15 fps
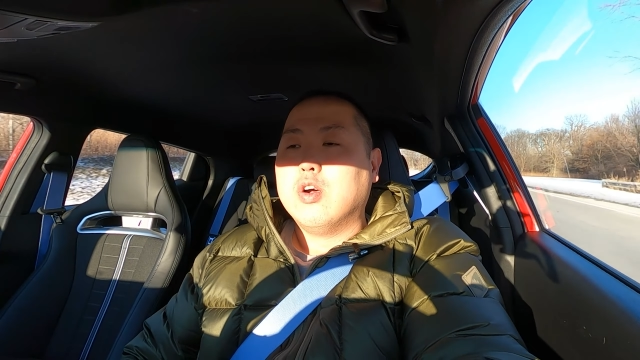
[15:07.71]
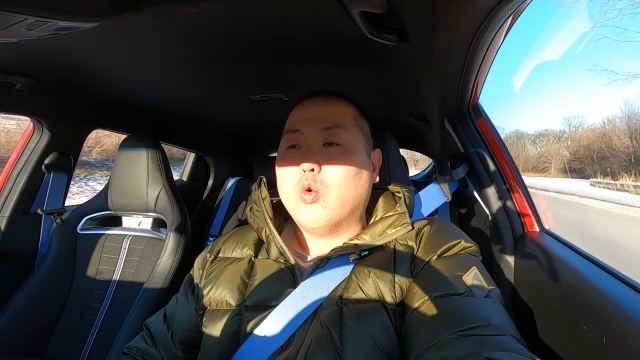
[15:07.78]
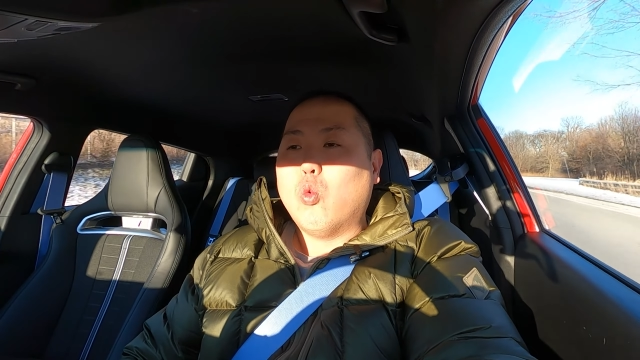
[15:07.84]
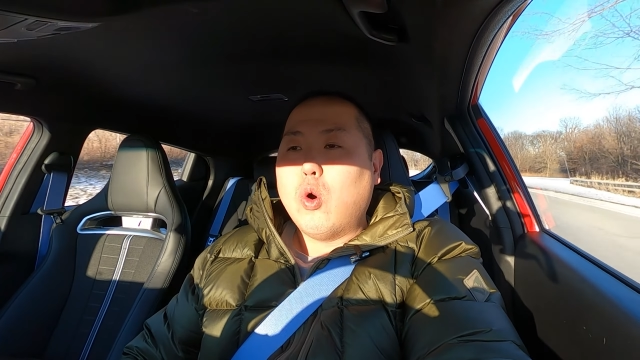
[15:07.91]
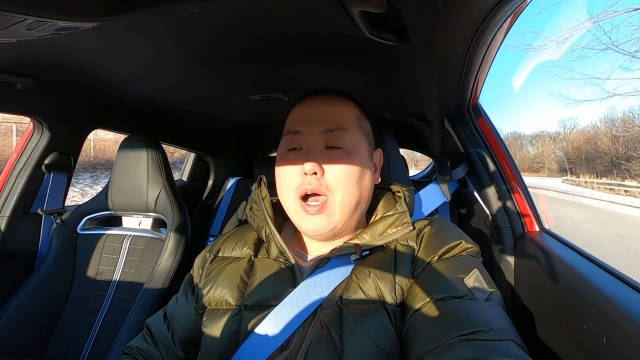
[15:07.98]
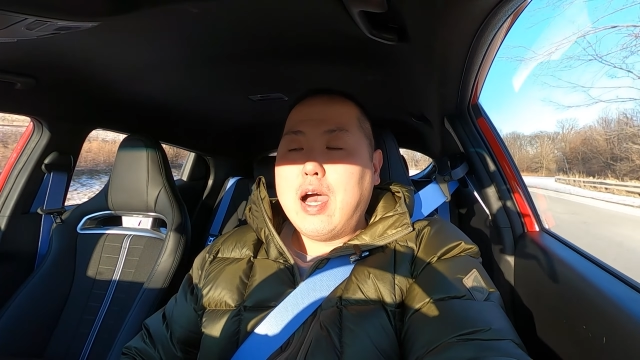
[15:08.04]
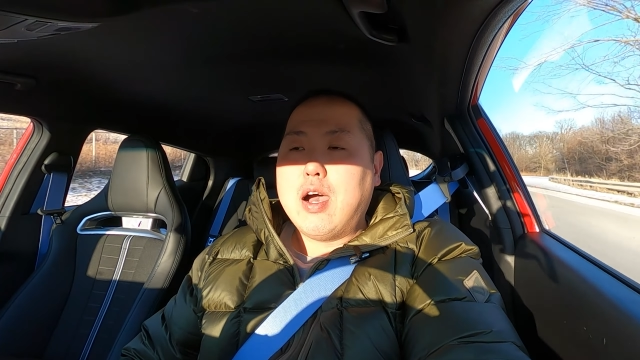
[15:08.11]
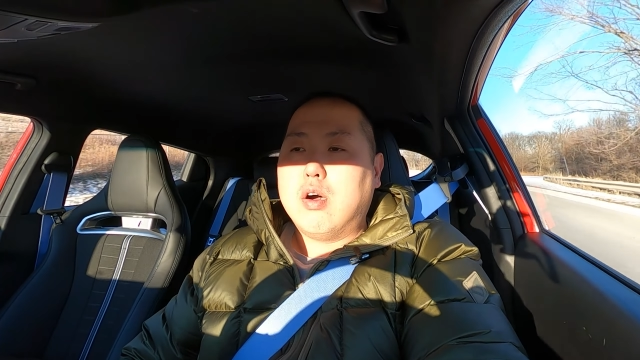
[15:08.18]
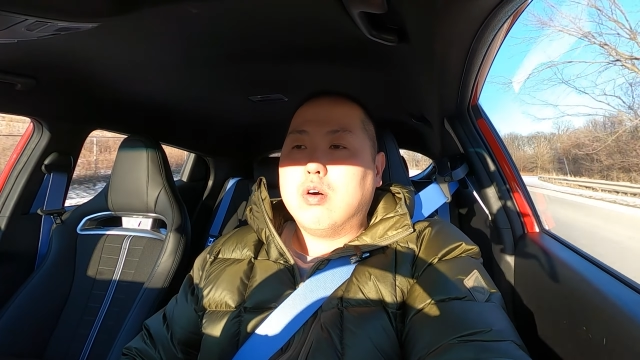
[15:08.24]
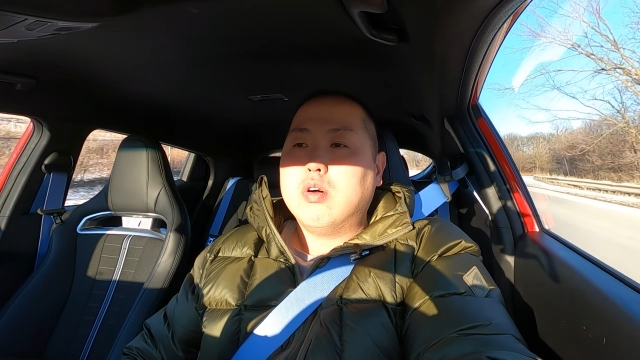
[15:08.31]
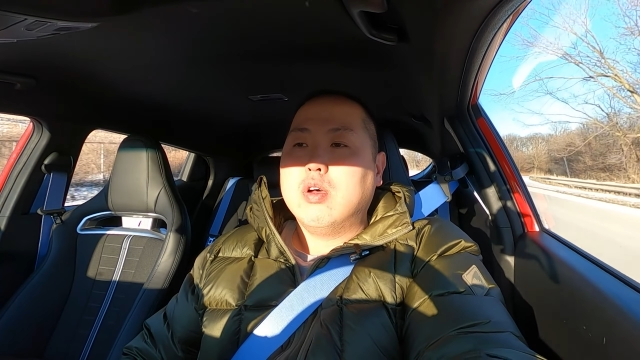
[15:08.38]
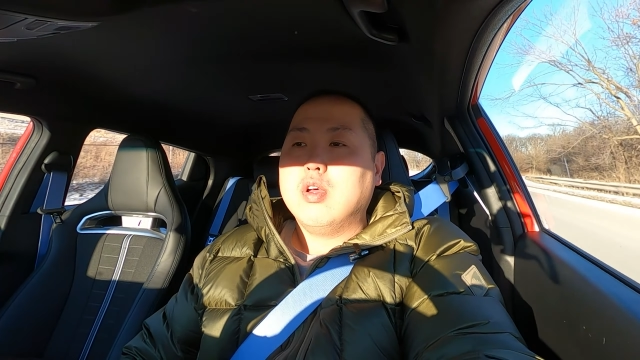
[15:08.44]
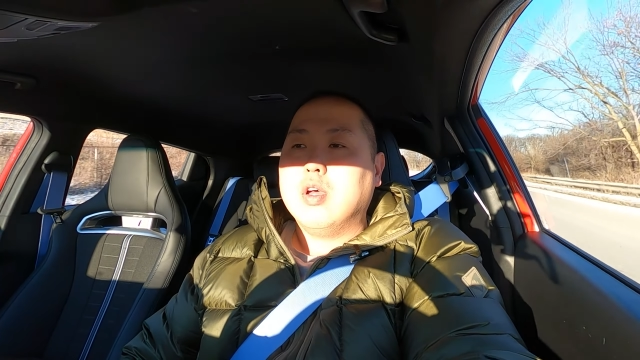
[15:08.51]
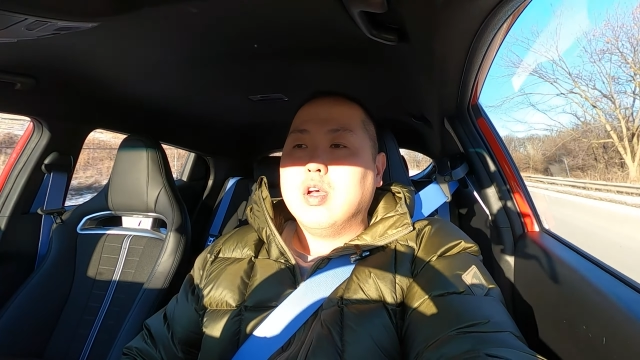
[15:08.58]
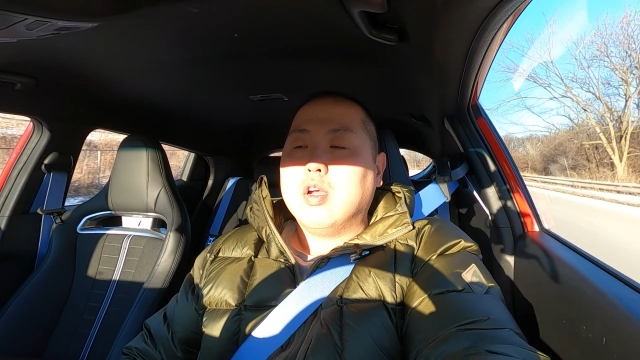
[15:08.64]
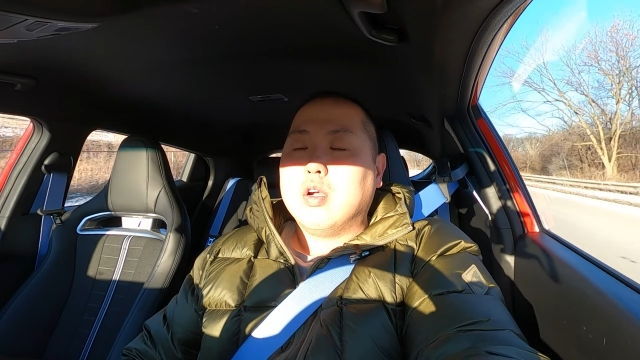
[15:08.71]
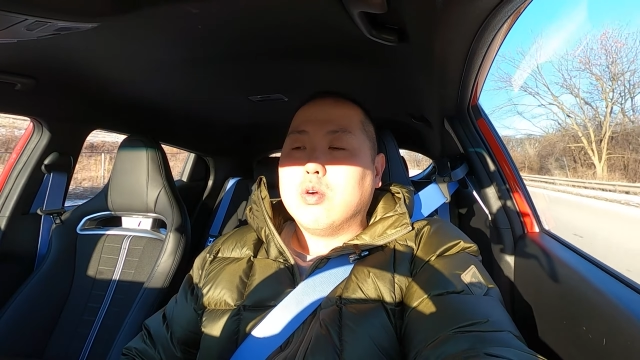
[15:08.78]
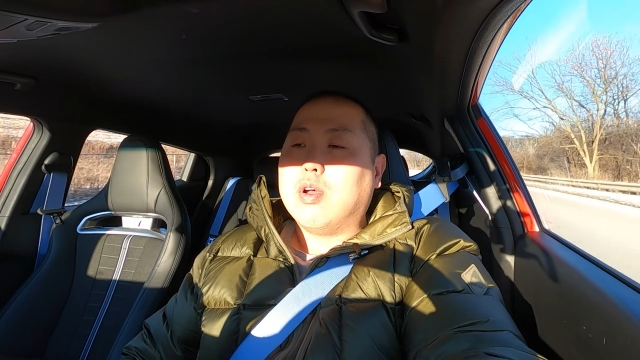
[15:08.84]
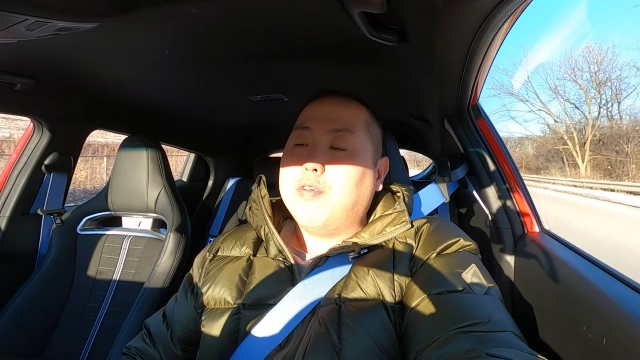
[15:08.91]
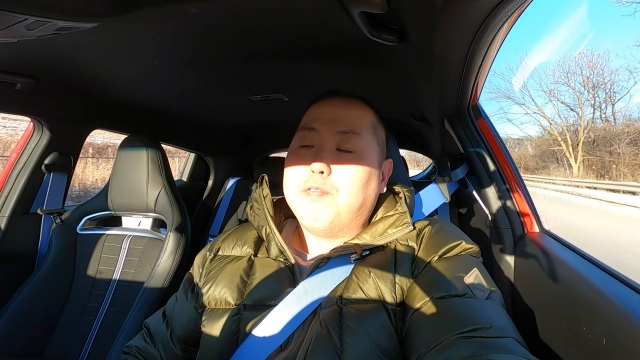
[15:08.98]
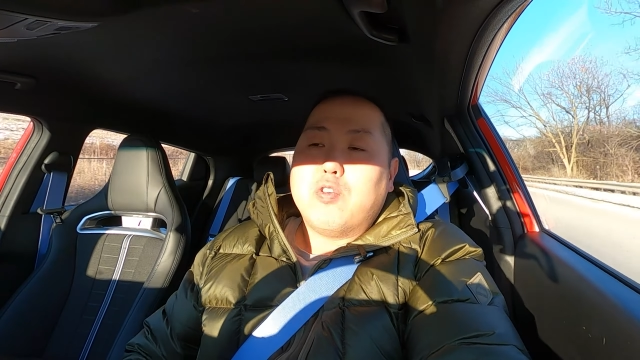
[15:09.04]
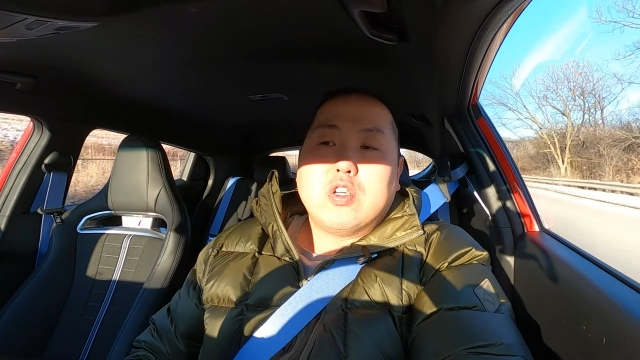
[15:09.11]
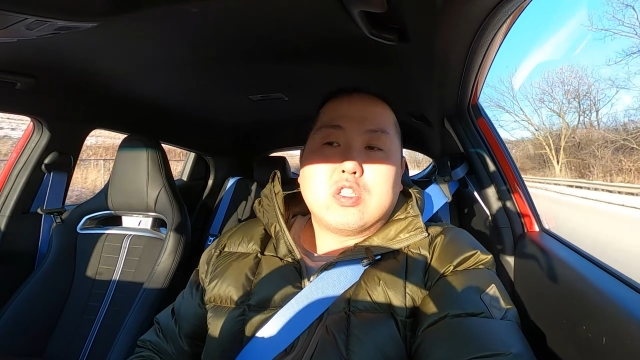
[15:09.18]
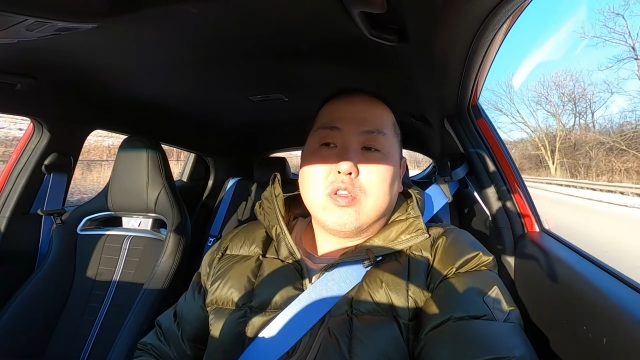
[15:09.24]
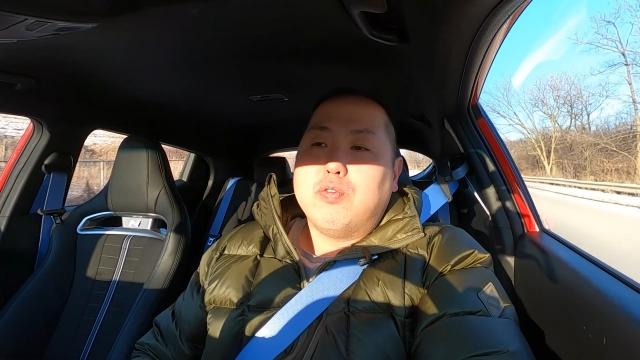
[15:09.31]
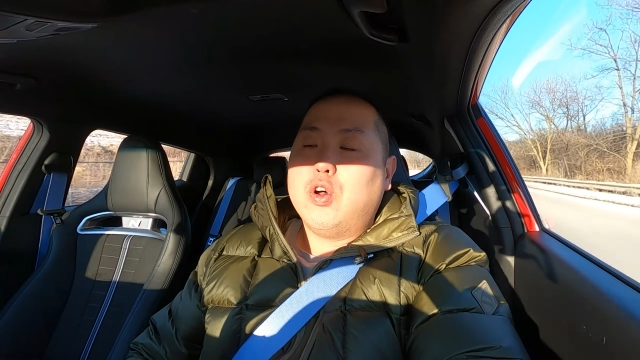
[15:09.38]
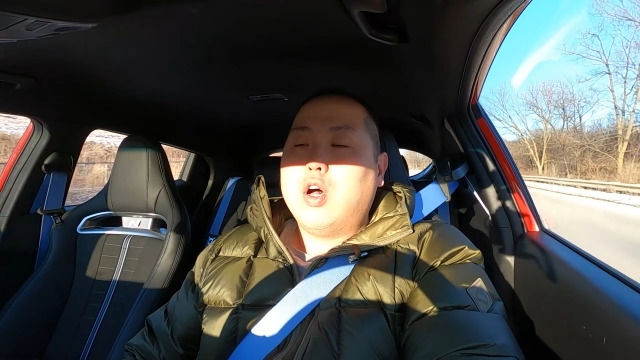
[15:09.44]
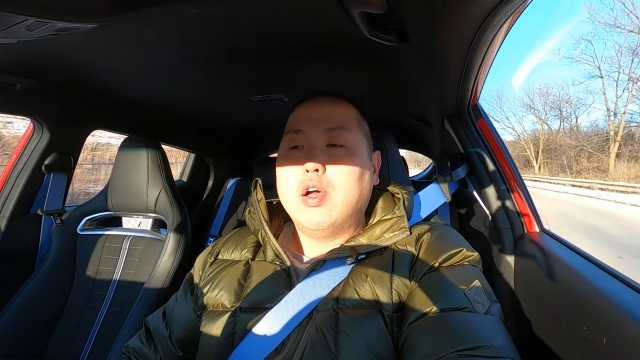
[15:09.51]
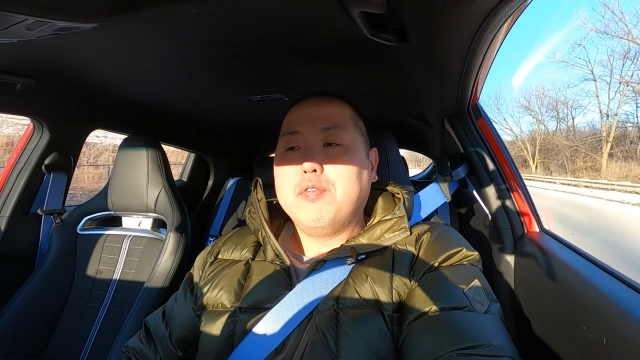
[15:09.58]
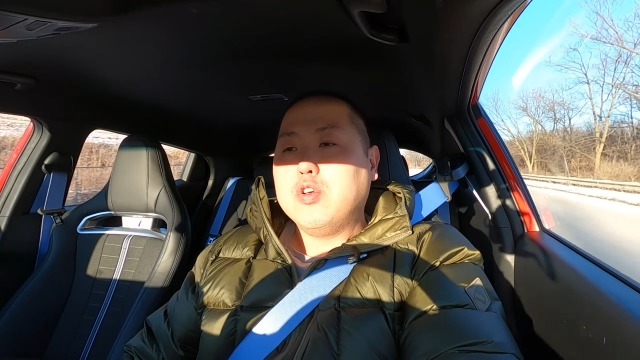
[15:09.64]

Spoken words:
Wow. Right, first of all,